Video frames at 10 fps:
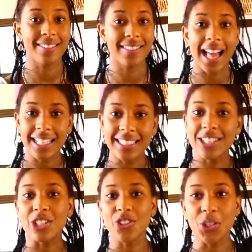That's
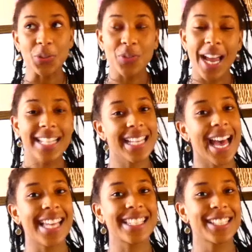a true friend,
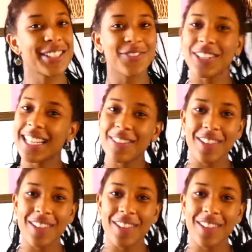and just really